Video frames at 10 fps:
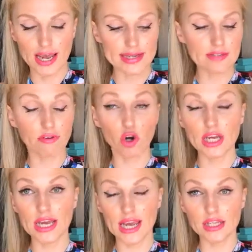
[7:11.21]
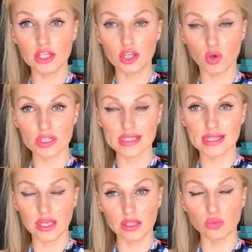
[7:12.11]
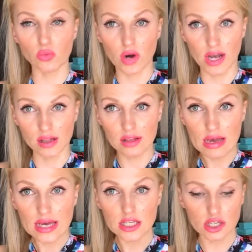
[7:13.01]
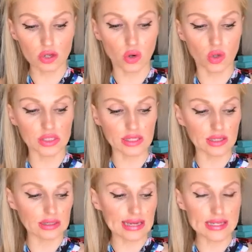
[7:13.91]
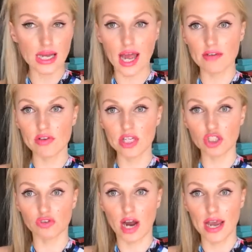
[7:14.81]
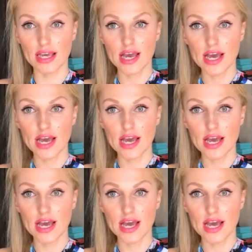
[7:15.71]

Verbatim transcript: Exfoliate your skin well so that it doesn't have any dry